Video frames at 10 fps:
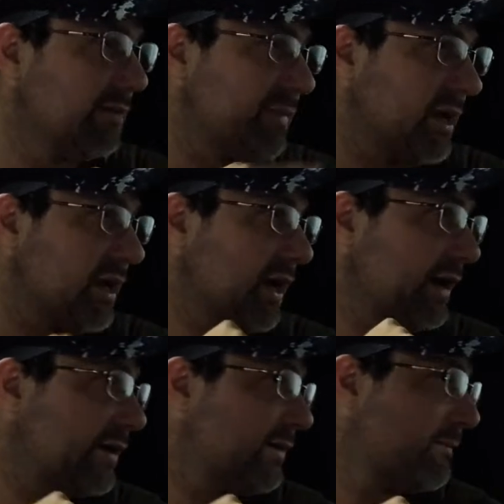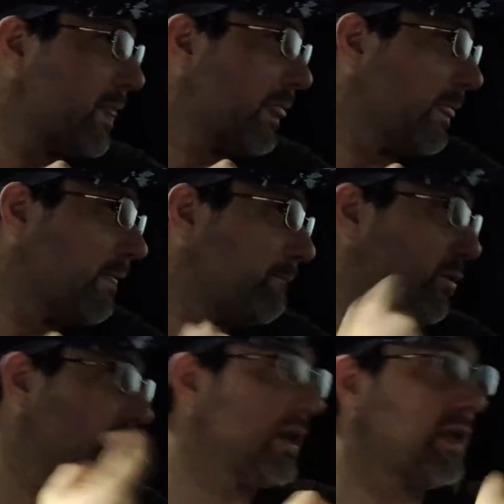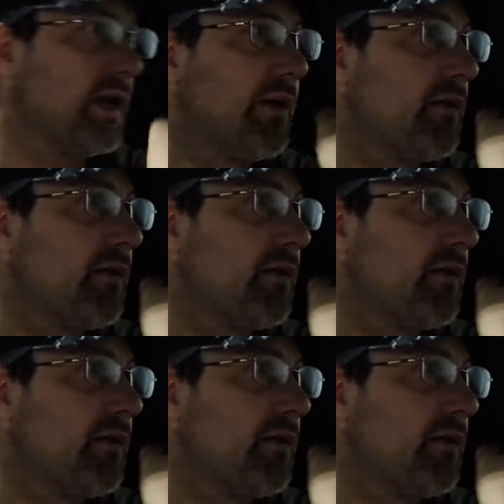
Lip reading: behind him, pointed the other